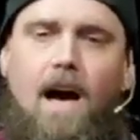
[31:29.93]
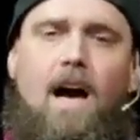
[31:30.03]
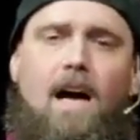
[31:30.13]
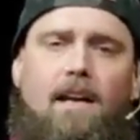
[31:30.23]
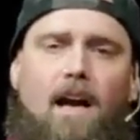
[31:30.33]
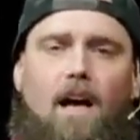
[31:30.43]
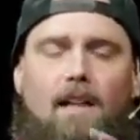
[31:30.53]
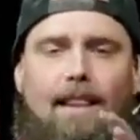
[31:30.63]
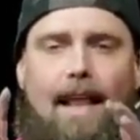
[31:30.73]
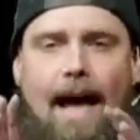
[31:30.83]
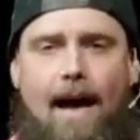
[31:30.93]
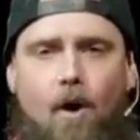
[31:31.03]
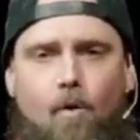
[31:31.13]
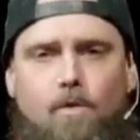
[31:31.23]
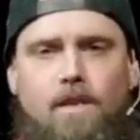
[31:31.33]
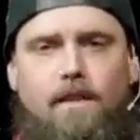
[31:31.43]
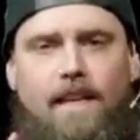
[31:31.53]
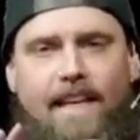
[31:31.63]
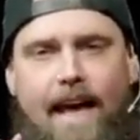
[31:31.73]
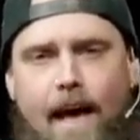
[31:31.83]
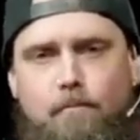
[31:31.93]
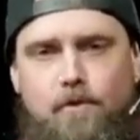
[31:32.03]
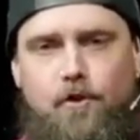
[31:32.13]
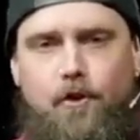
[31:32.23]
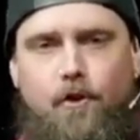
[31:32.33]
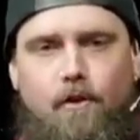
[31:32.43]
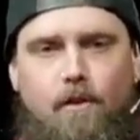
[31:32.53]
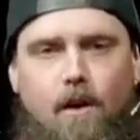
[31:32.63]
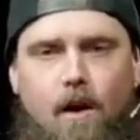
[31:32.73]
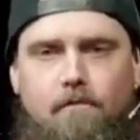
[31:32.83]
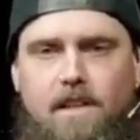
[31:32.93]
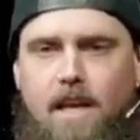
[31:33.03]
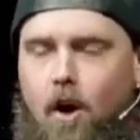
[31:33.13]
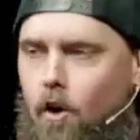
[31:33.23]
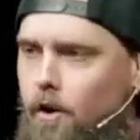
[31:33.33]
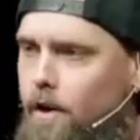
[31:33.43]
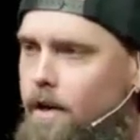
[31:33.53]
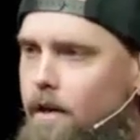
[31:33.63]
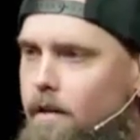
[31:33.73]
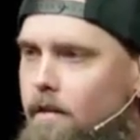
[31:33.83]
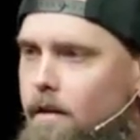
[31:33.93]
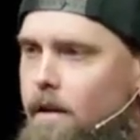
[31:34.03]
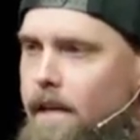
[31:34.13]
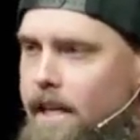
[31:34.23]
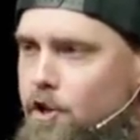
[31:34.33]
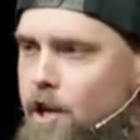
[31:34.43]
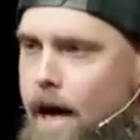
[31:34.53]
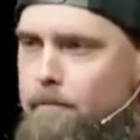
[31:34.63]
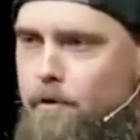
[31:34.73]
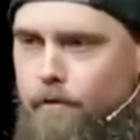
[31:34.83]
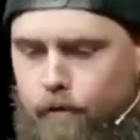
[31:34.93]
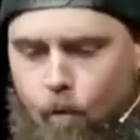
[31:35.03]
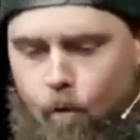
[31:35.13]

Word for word: God allowed the capture of the ark in chapter